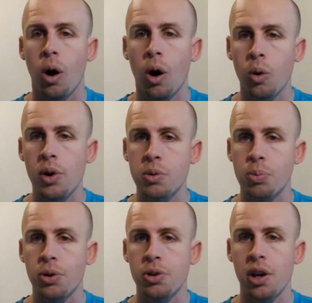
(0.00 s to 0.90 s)
Always
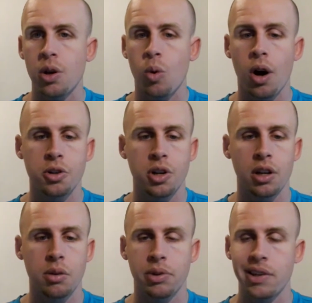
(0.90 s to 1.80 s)
appreciate you
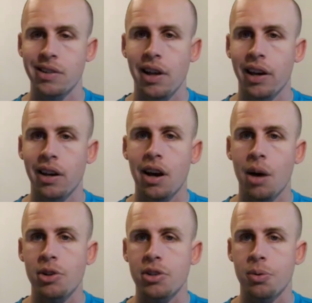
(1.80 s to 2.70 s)
watching. Please like,
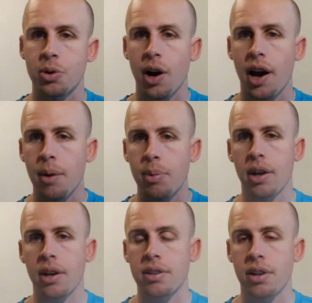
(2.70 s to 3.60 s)
comment, subscribe,
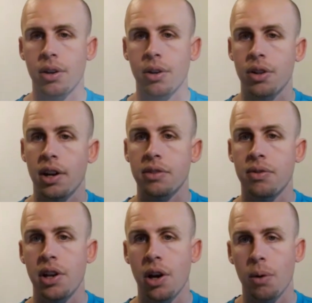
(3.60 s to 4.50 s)
and until the next
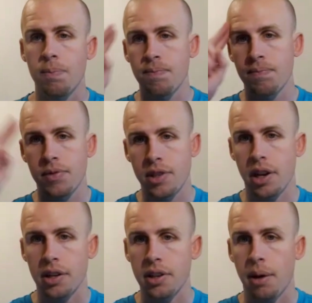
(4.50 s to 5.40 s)
video, see you
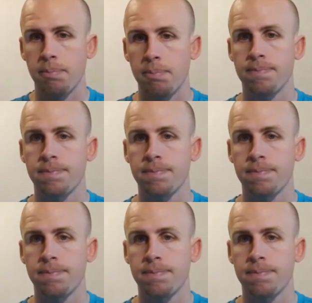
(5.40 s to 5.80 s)
next time.